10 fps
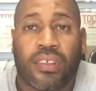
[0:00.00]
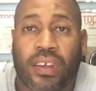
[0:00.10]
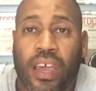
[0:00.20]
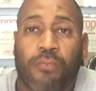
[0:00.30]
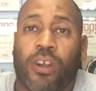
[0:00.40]

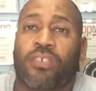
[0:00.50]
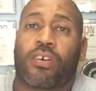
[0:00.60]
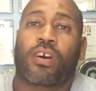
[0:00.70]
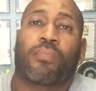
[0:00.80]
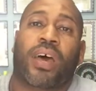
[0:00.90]
Today I want to
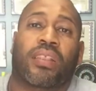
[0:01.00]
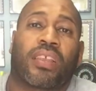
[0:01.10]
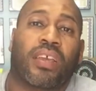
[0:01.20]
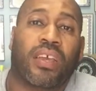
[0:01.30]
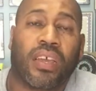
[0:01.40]
talk
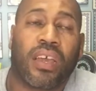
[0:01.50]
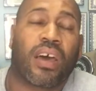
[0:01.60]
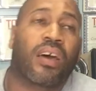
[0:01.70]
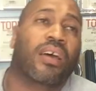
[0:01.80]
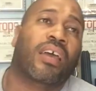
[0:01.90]
about the
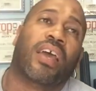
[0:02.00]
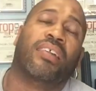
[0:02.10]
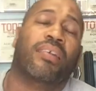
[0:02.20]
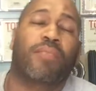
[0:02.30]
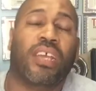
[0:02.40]
uh,
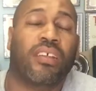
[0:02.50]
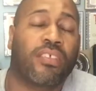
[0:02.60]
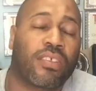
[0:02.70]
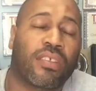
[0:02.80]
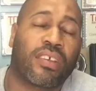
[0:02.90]
SMD
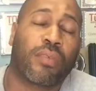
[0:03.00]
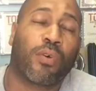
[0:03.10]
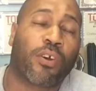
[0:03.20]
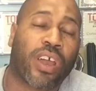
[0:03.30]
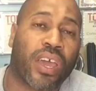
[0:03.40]

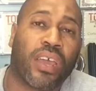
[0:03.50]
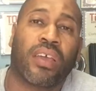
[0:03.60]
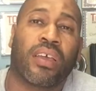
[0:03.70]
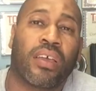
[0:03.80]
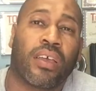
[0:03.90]
D'Amore
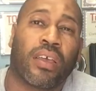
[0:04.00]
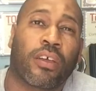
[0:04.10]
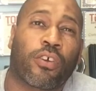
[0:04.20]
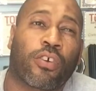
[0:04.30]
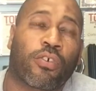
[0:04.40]

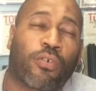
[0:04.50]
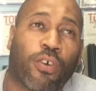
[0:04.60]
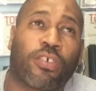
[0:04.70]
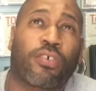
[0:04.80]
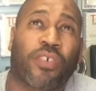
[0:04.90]

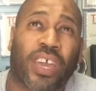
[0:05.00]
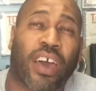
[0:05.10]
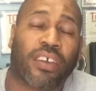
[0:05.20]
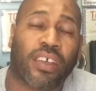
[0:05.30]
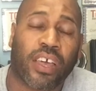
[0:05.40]
crossover
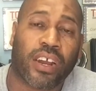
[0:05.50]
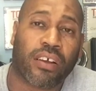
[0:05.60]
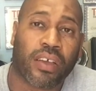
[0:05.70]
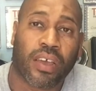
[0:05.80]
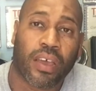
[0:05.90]

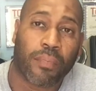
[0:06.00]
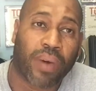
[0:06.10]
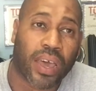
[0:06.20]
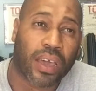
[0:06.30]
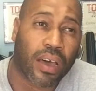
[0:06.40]
calculator
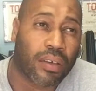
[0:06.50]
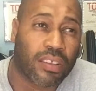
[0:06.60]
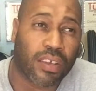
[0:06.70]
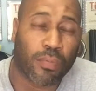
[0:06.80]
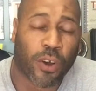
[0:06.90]
by
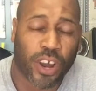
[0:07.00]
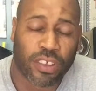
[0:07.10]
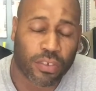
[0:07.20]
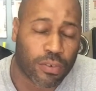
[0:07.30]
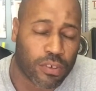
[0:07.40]
uh,
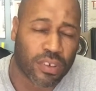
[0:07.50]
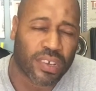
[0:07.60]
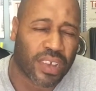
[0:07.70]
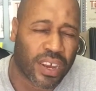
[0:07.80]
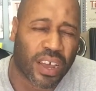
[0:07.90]

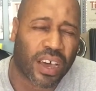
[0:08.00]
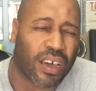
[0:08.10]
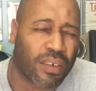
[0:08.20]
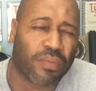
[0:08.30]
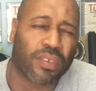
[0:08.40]
Tools and
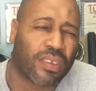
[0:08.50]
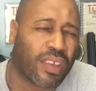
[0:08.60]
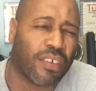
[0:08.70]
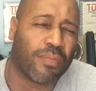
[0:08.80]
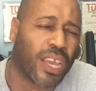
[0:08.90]
uh,
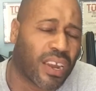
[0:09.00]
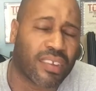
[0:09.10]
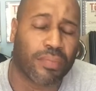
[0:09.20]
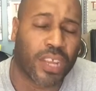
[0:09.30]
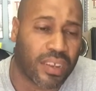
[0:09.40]
Steve Meade,
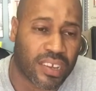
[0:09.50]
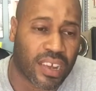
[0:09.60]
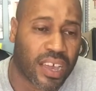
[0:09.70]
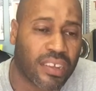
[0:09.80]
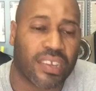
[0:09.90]
SMD
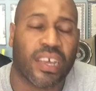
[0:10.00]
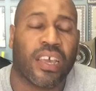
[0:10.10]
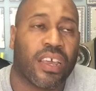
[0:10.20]
Designs.